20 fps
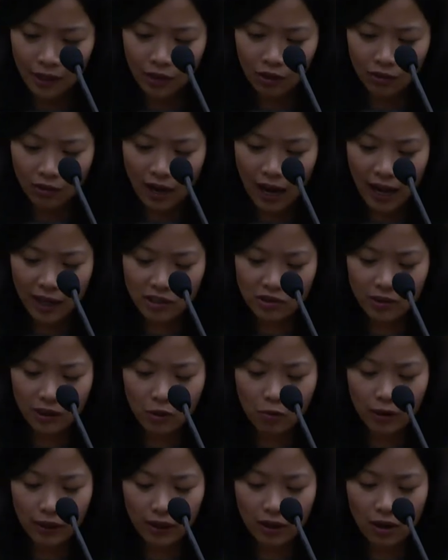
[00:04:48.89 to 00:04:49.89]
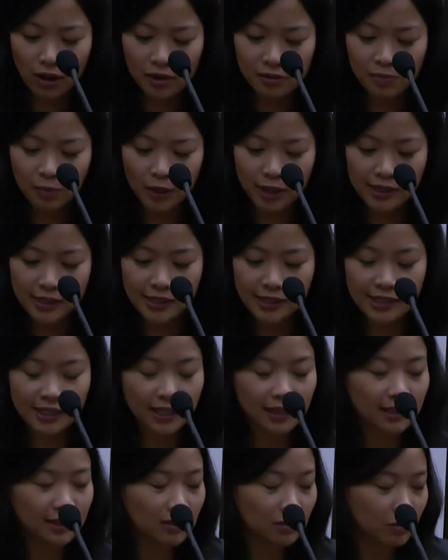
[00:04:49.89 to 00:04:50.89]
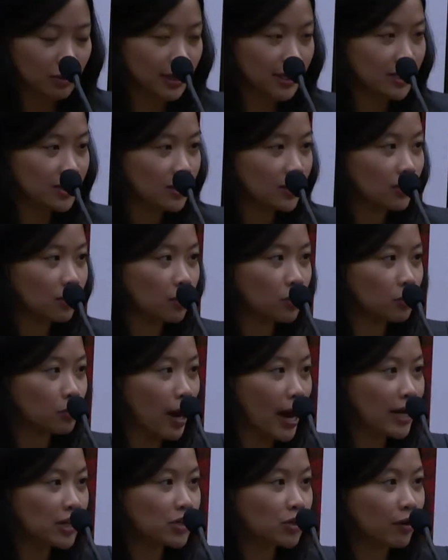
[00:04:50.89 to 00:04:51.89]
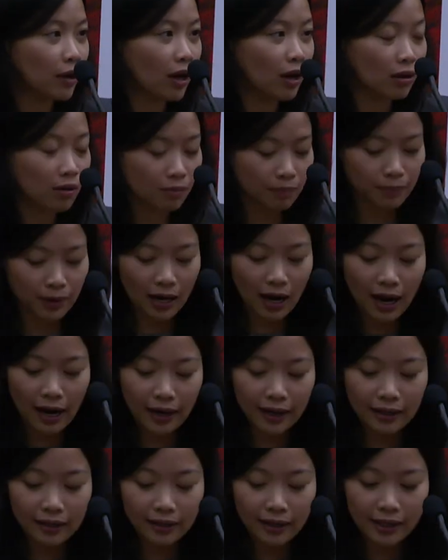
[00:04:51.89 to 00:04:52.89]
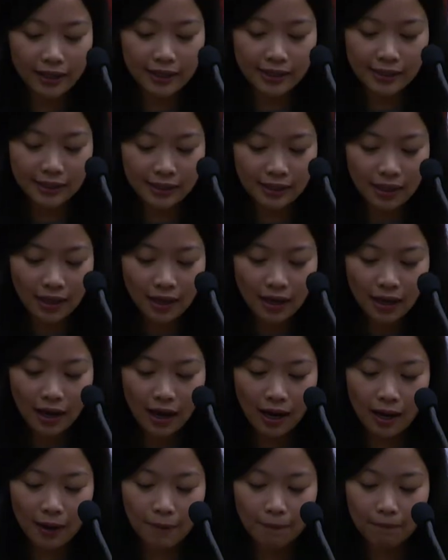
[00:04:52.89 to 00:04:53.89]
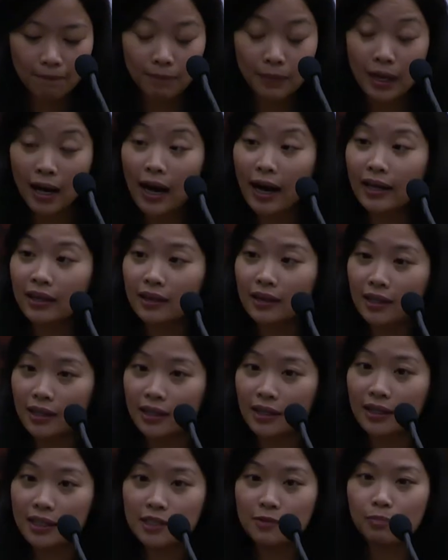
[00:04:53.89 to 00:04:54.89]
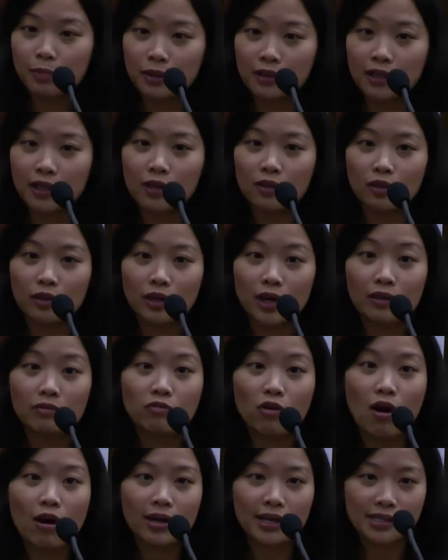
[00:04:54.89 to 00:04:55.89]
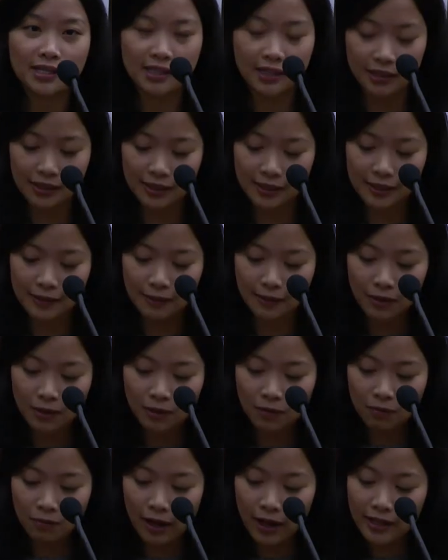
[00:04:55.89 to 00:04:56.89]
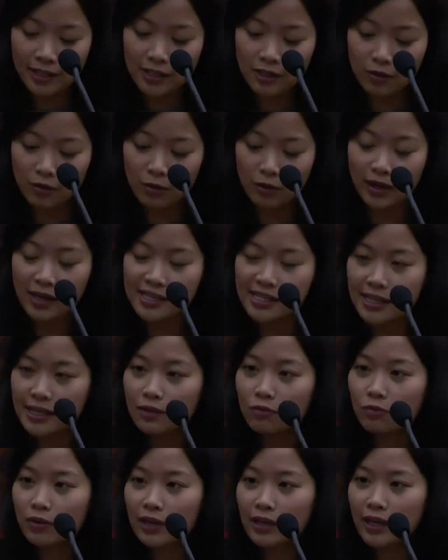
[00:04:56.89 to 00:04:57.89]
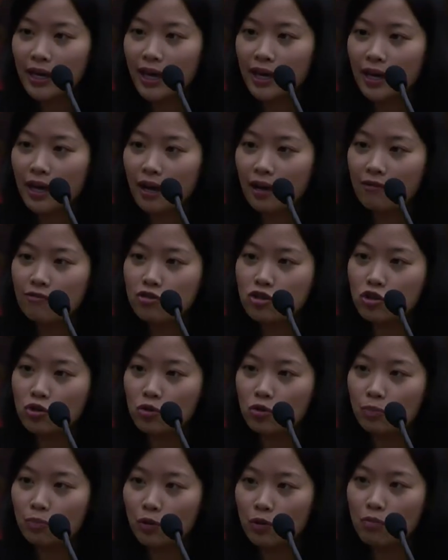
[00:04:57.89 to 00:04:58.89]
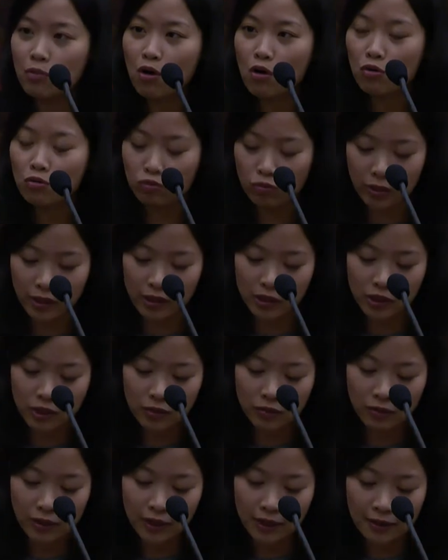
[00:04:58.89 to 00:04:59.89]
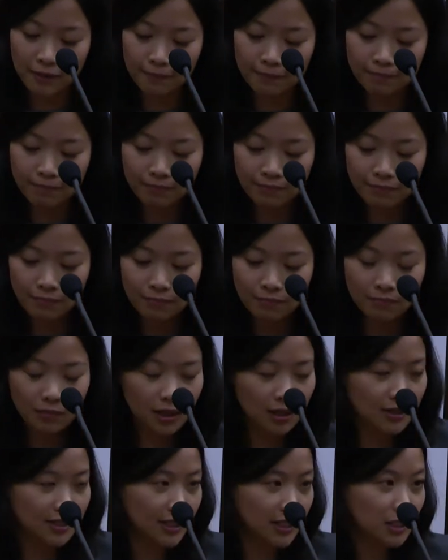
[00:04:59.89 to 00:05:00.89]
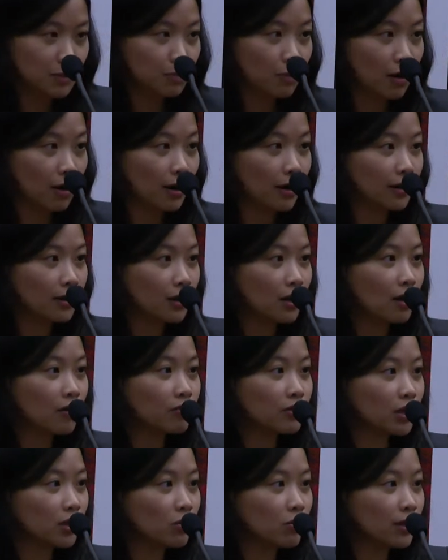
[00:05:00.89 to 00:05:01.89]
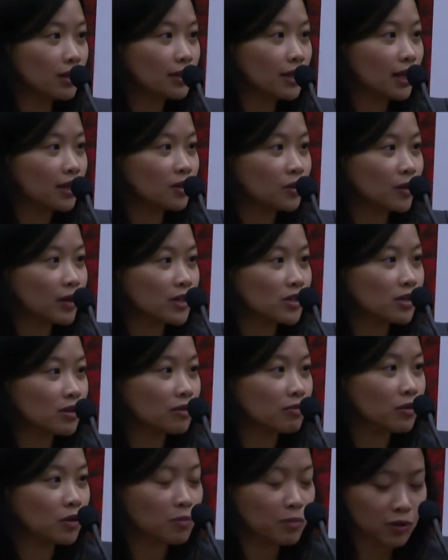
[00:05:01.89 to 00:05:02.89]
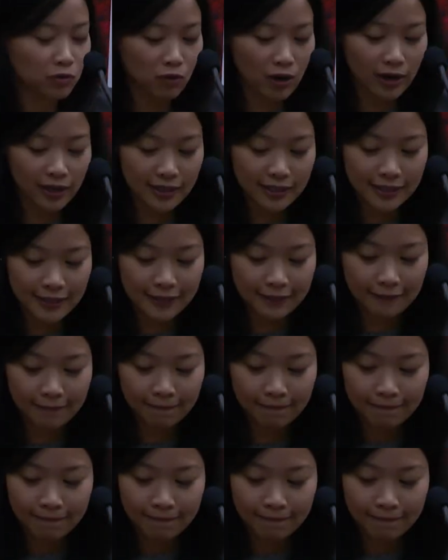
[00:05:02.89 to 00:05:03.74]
you're actually quite hard pressed to see the reason or rationale behind these um, behind these particular advocacies, right? So is it really enough to promote religious freedom because it's part of the UN Declaration of Human Rights.